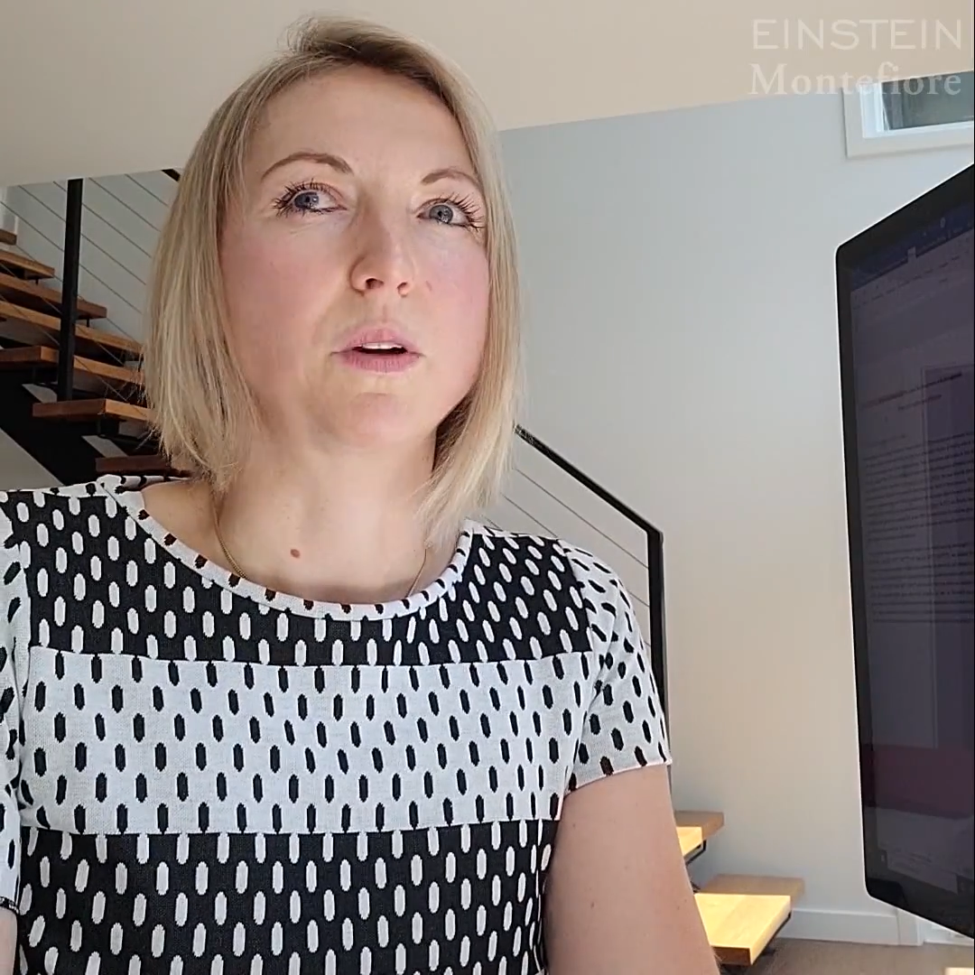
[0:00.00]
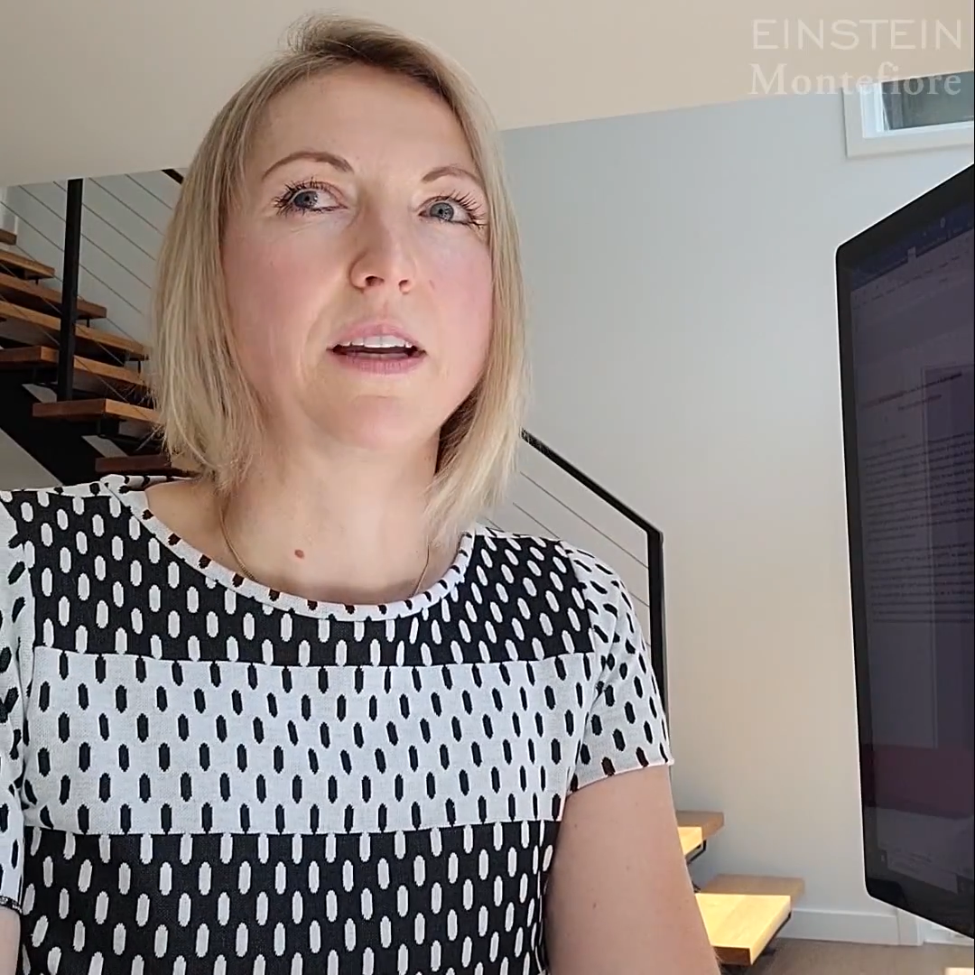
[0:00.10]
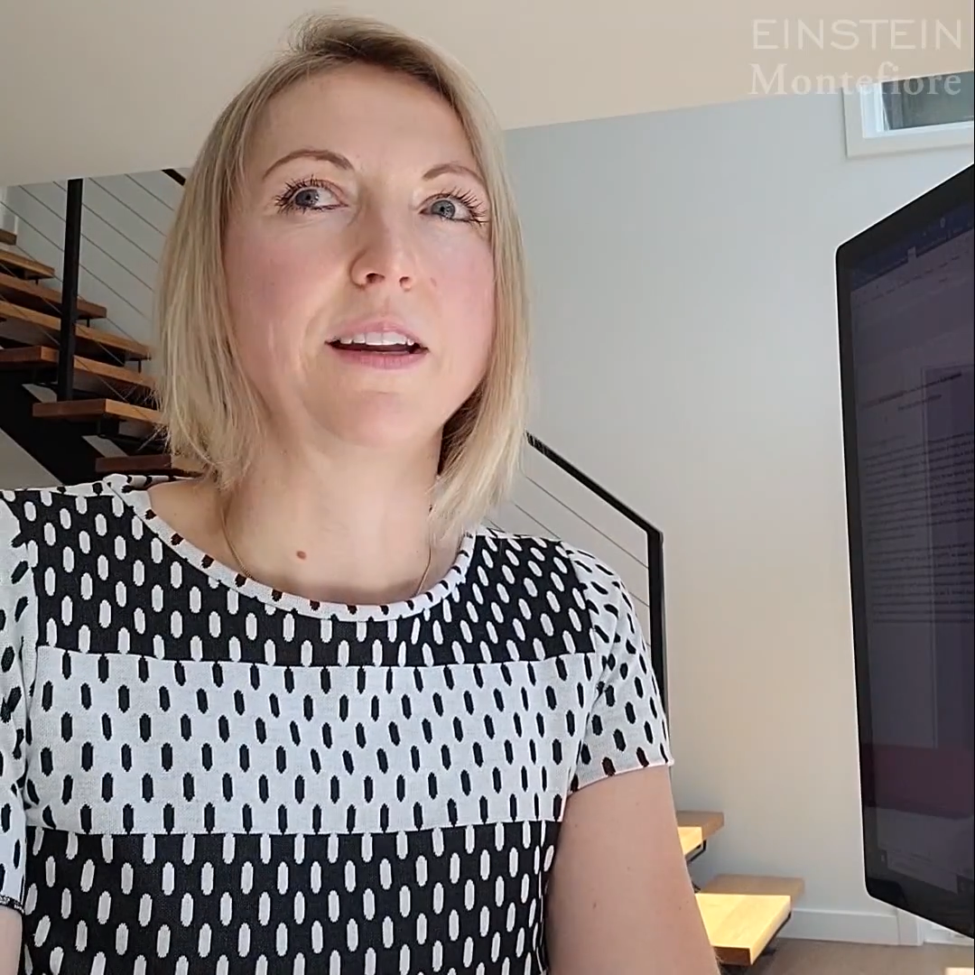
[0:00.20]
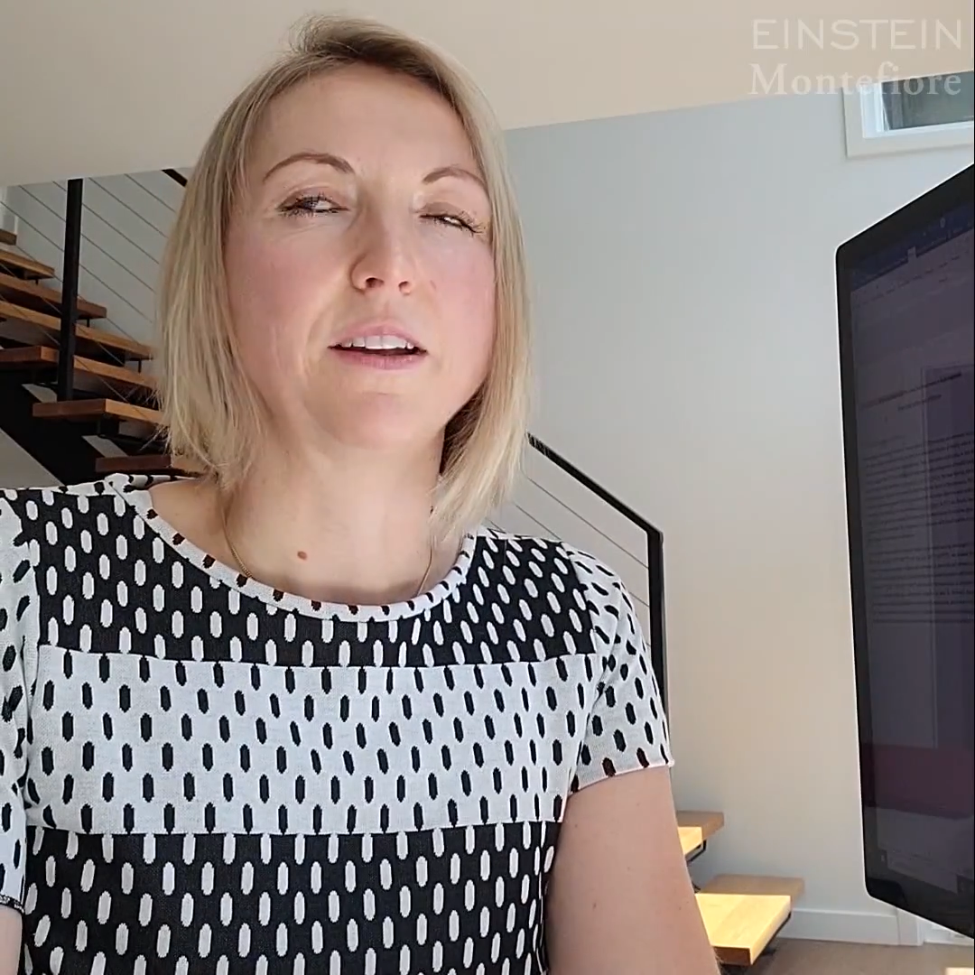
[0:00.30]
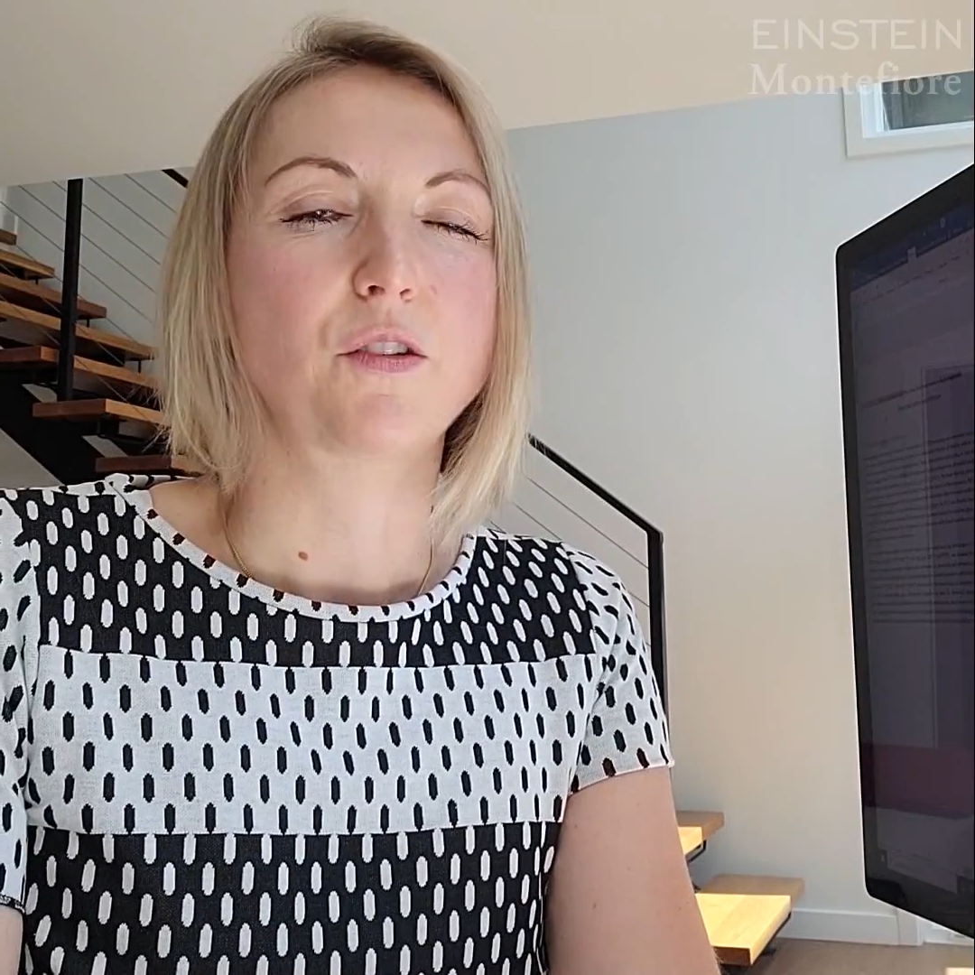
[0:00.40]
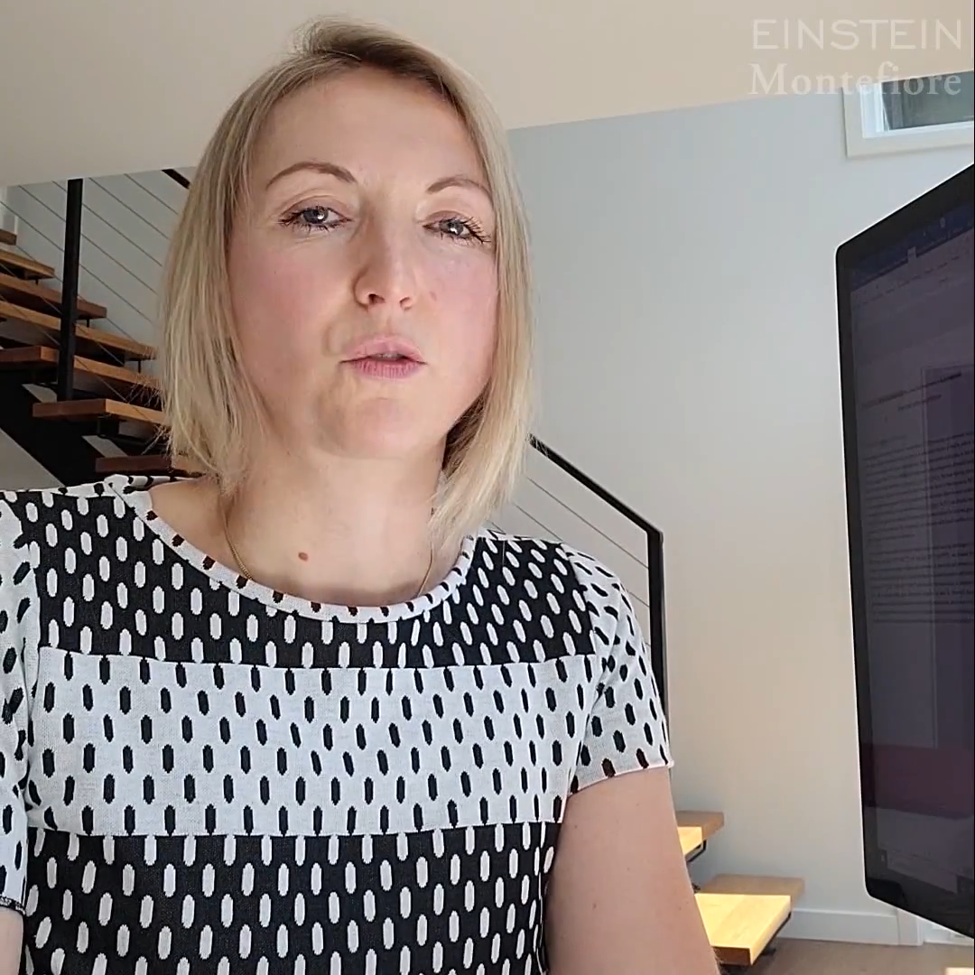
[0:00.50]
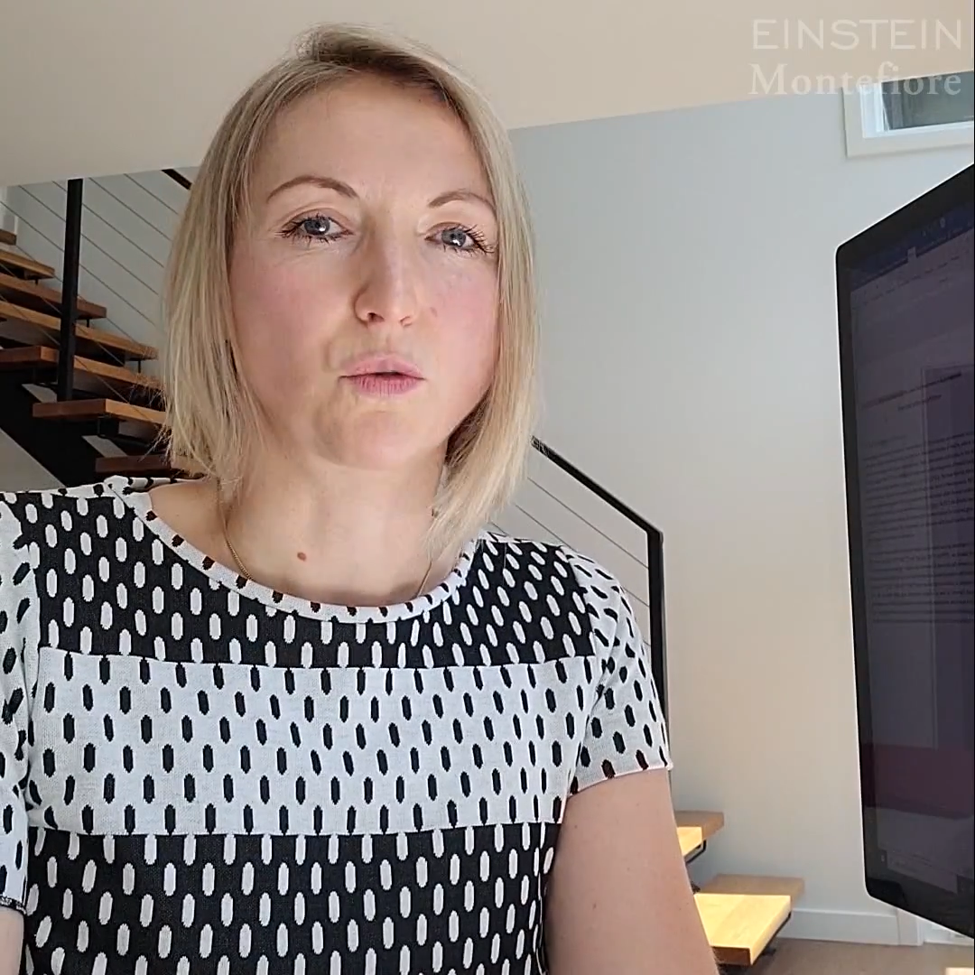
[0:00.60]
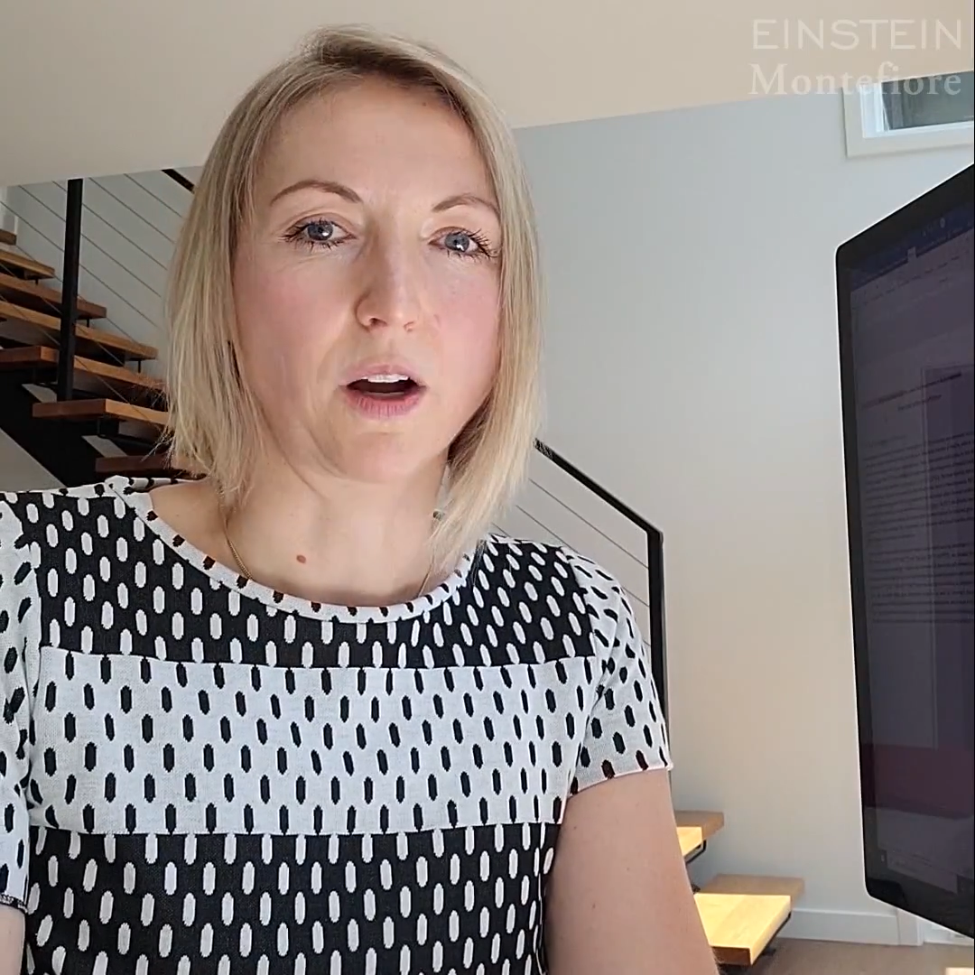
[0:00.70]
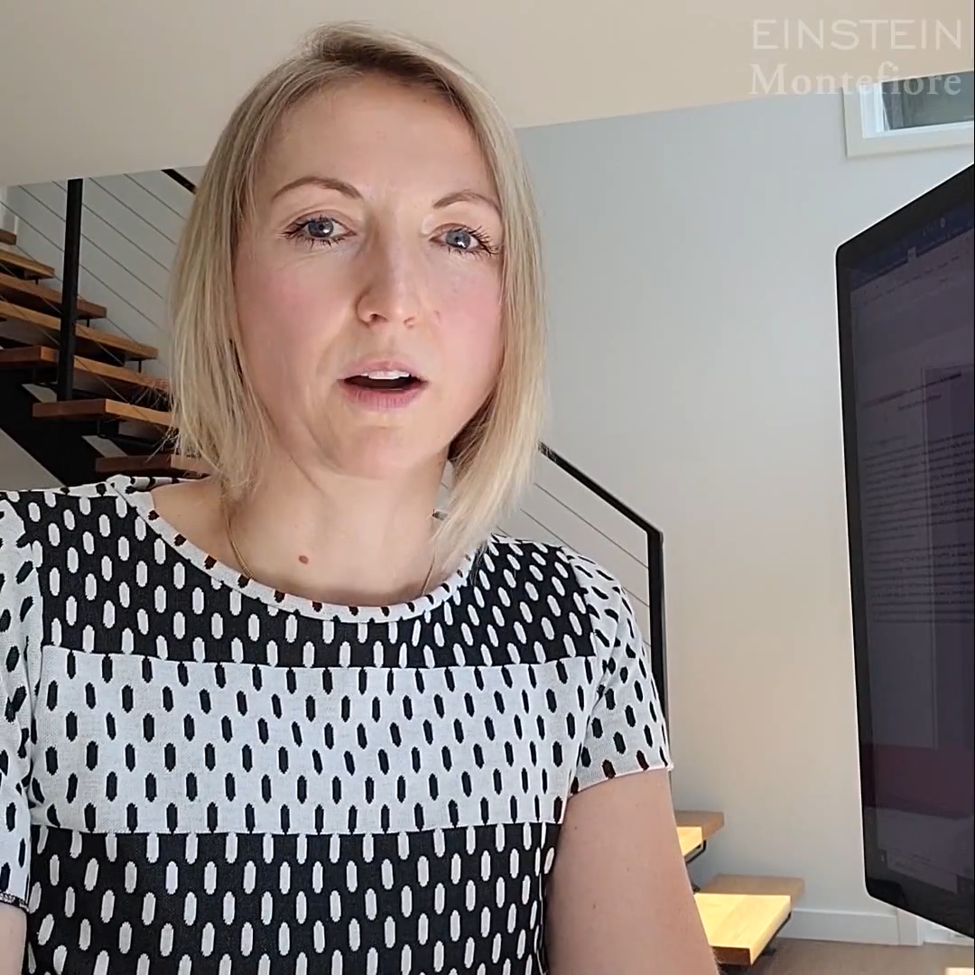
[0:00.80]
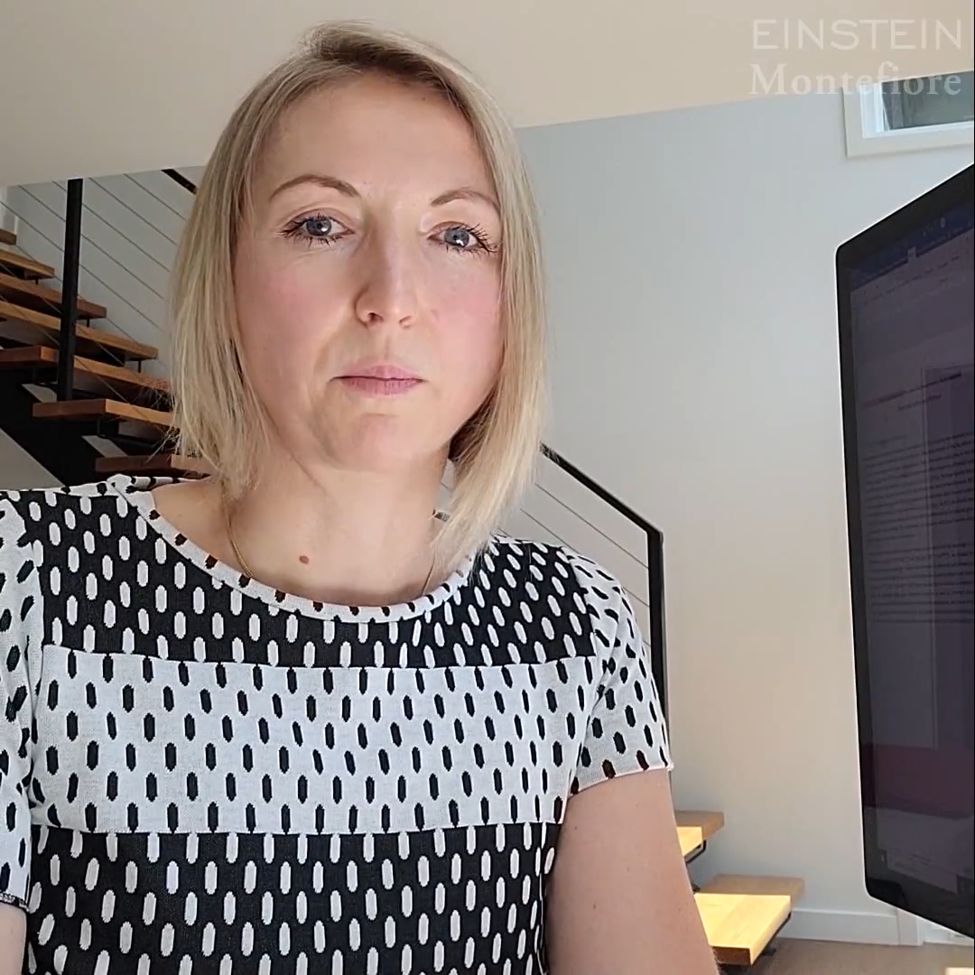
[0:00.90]
really
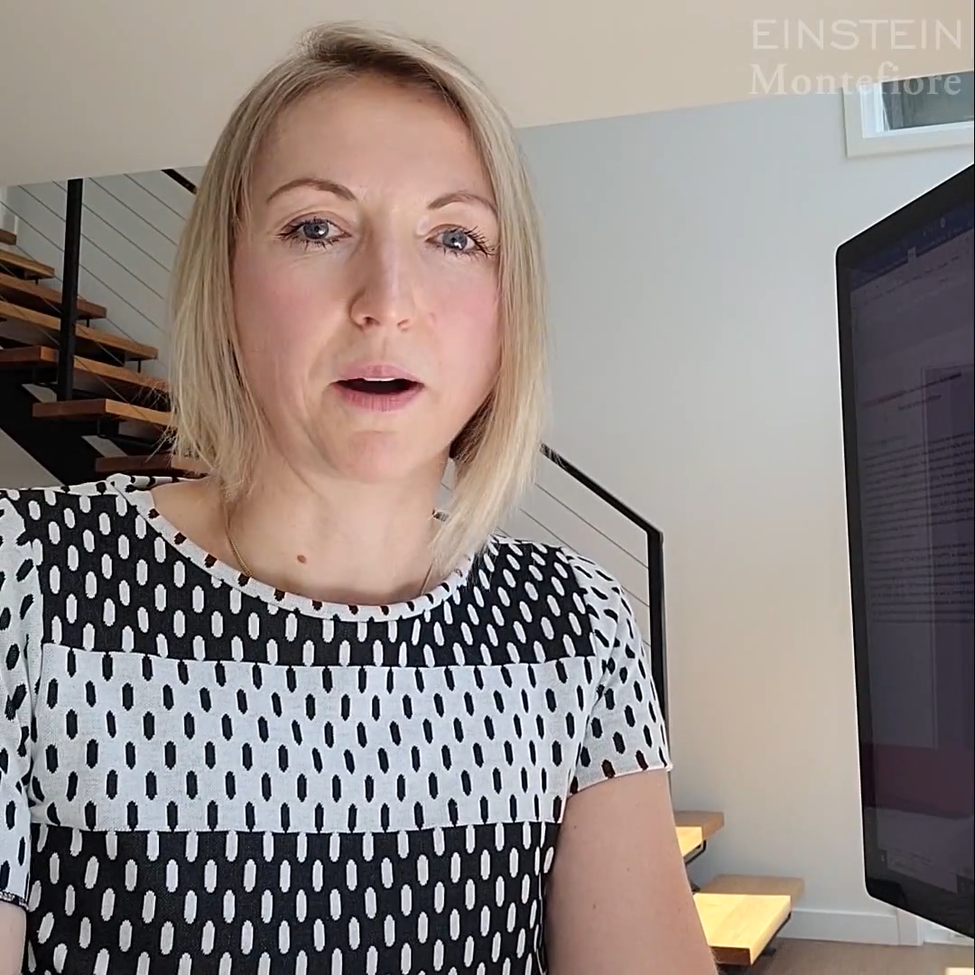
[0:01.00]
struck